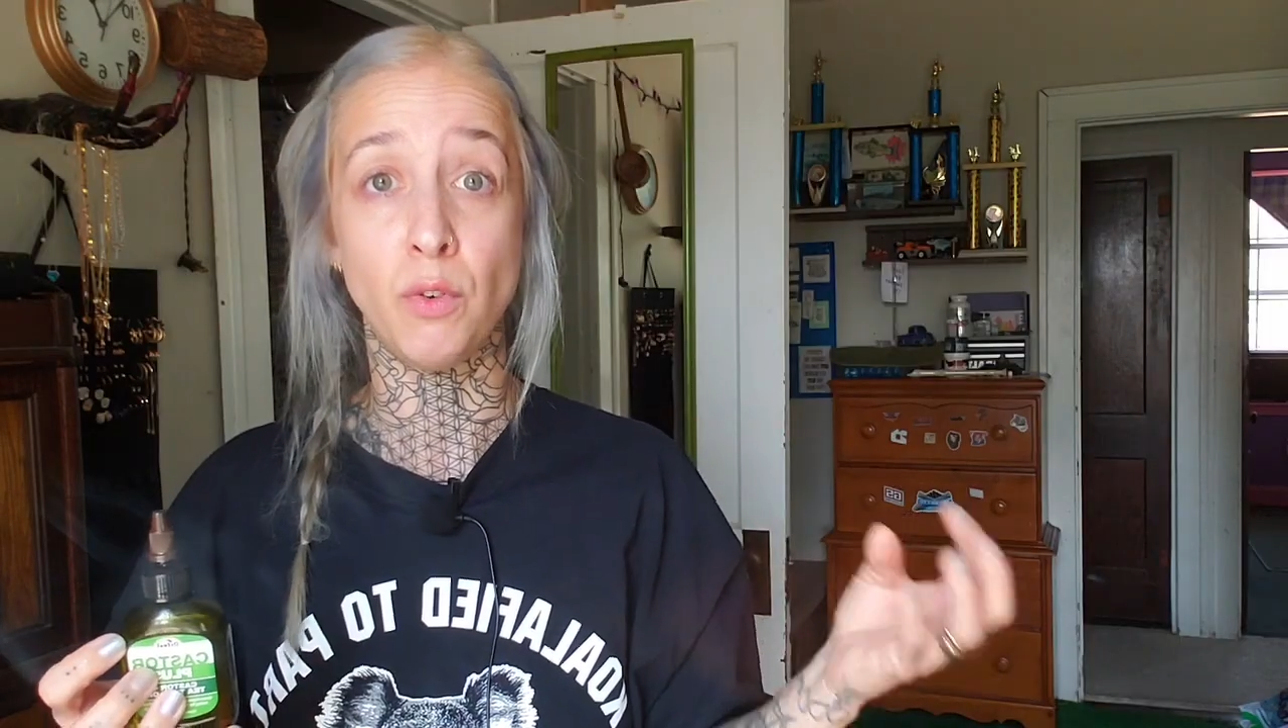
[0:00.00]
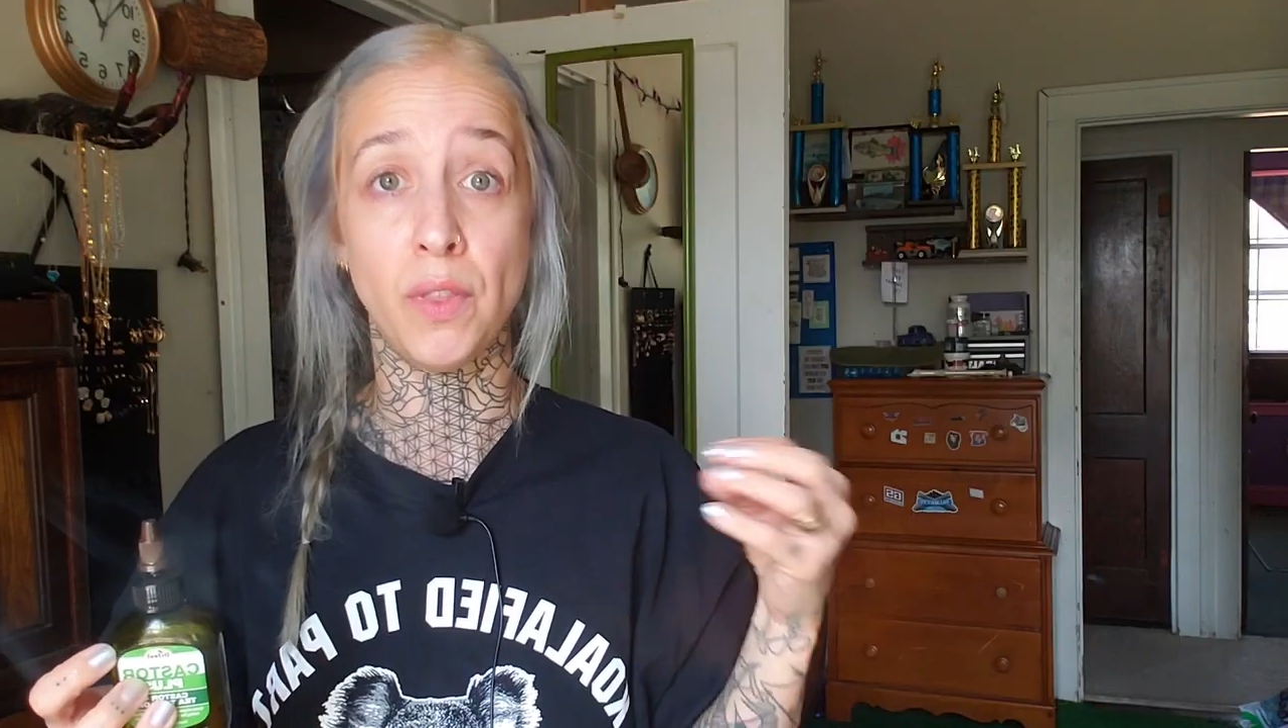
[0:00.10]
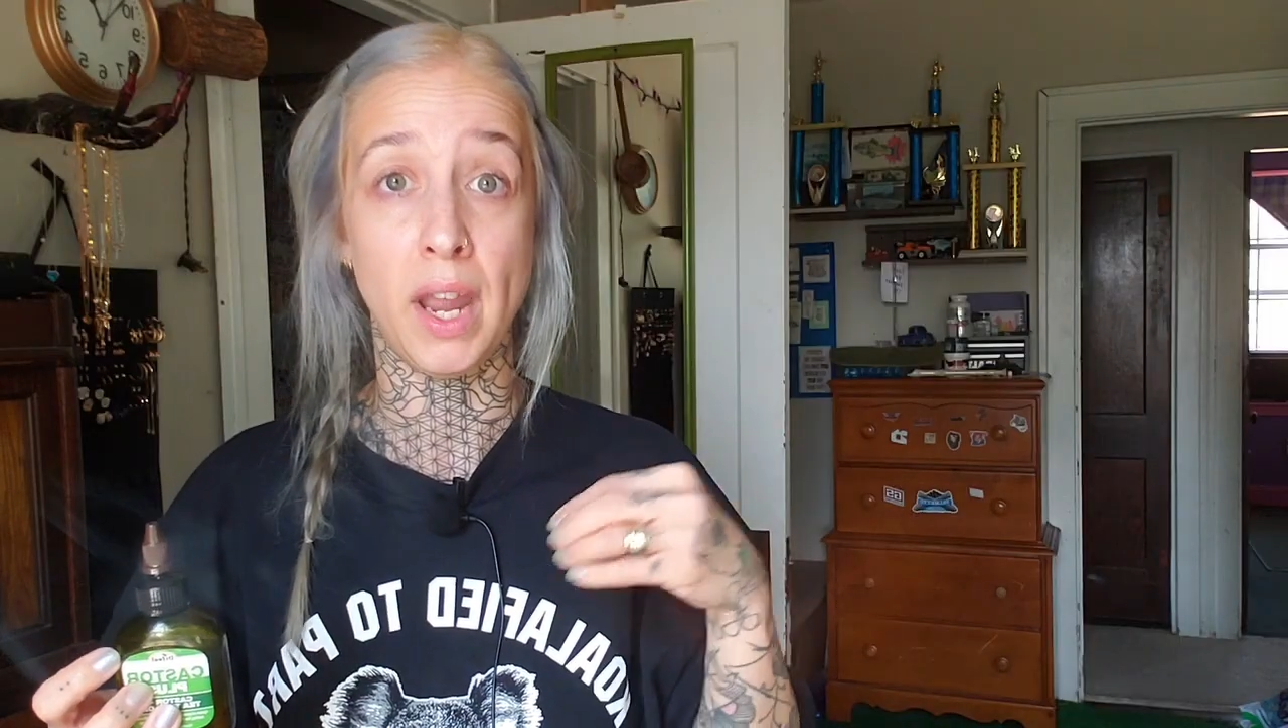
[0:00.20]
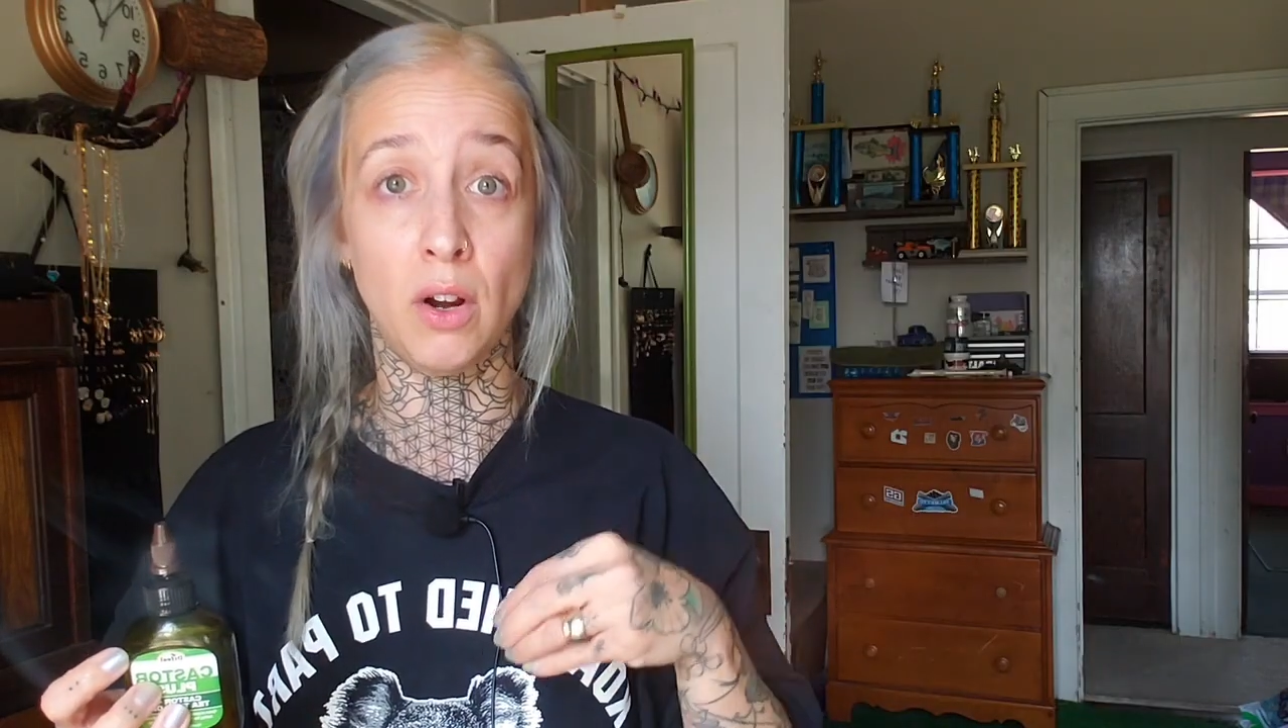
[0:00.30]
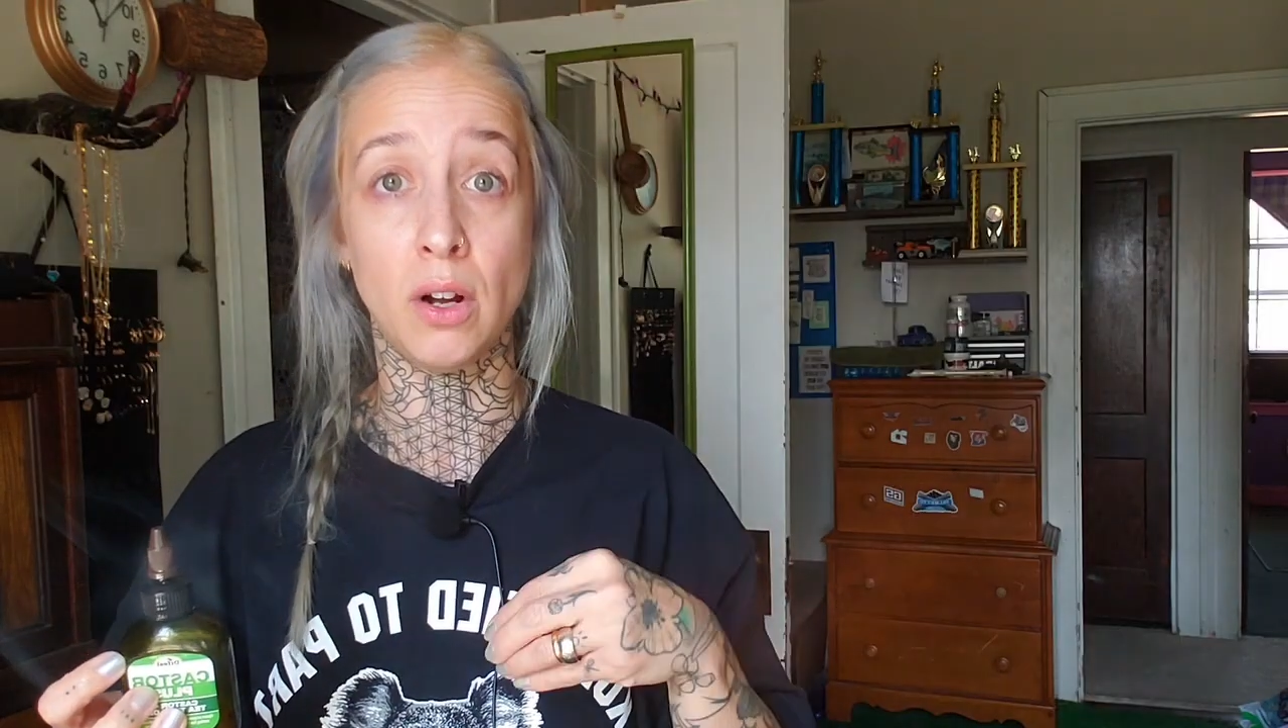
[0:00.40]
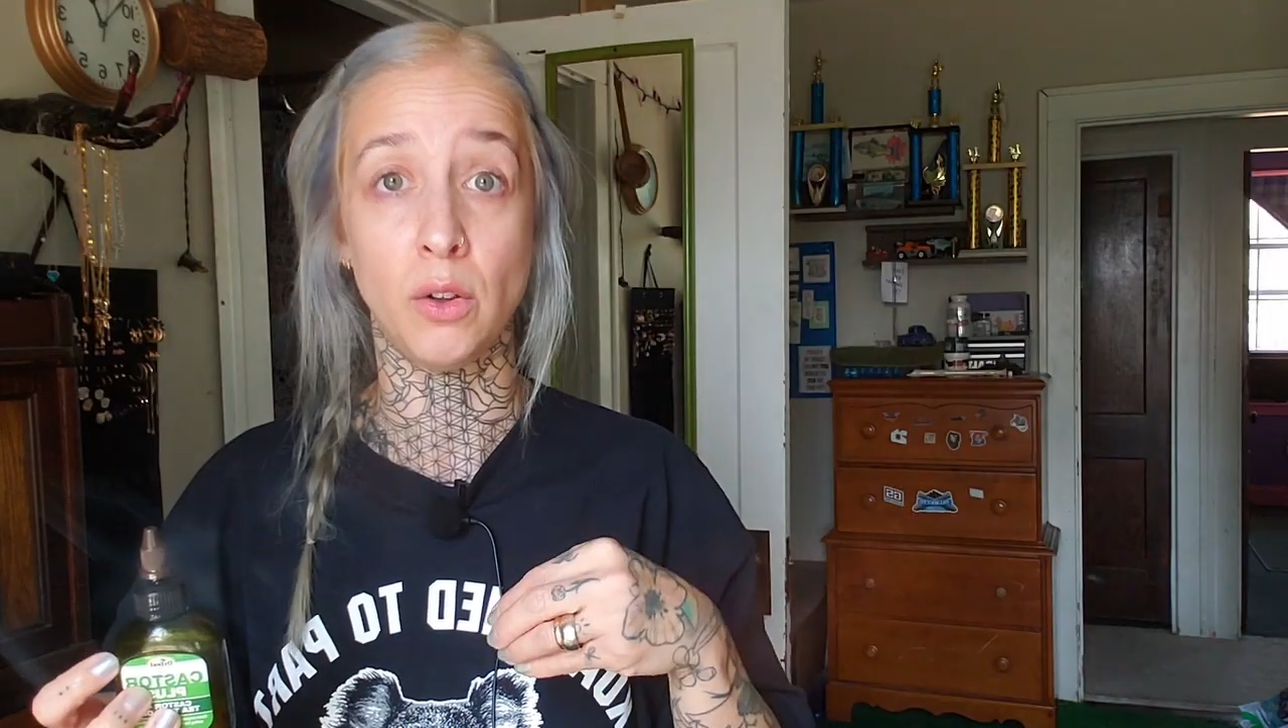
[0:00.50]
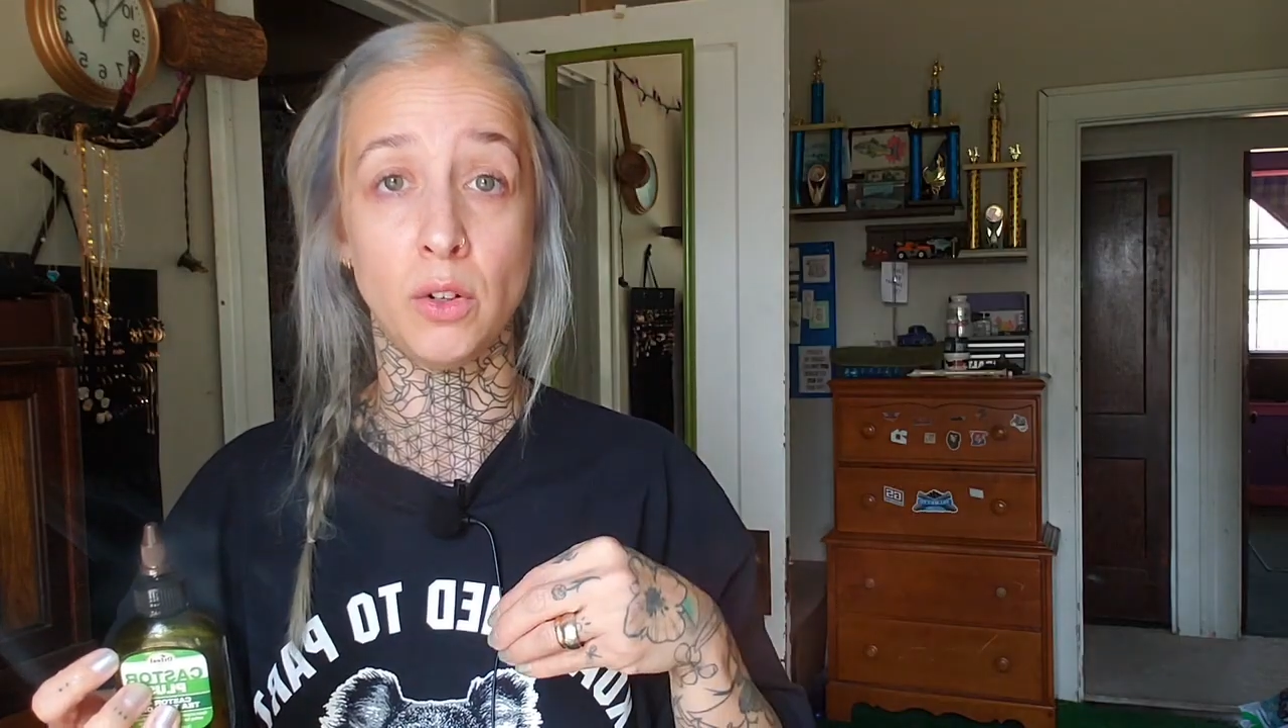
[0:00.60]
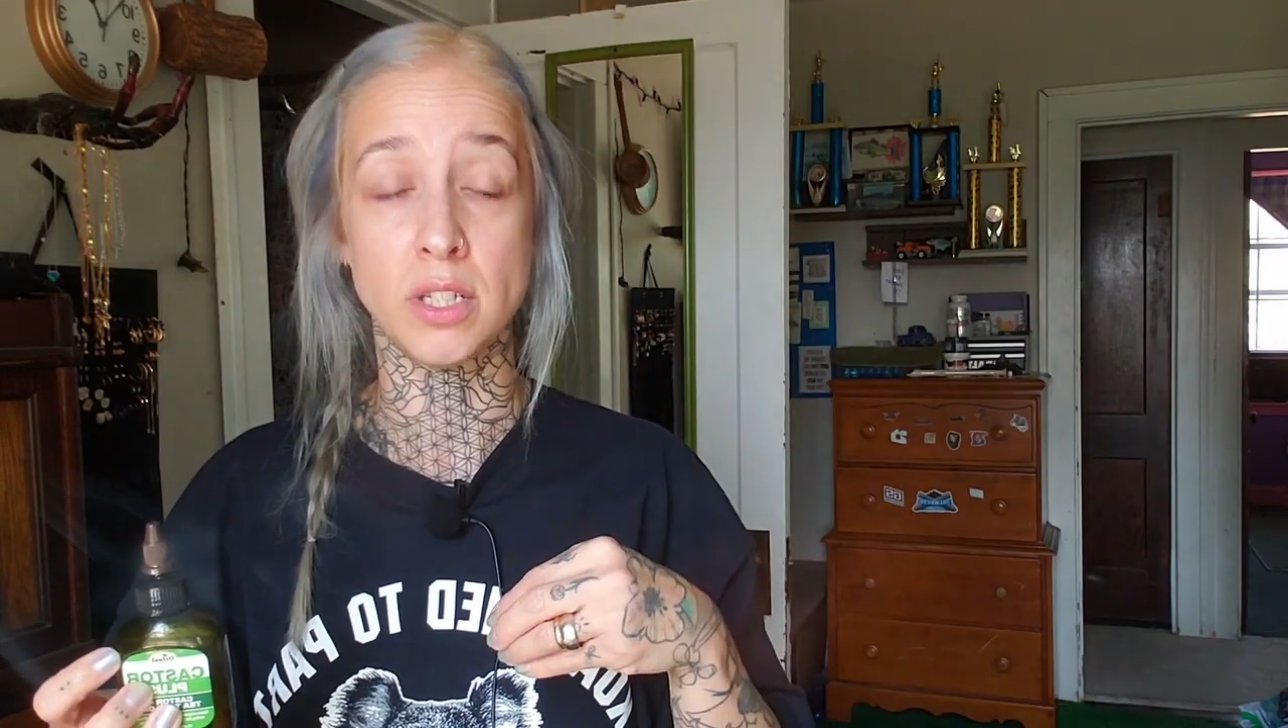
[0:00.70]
for the hair color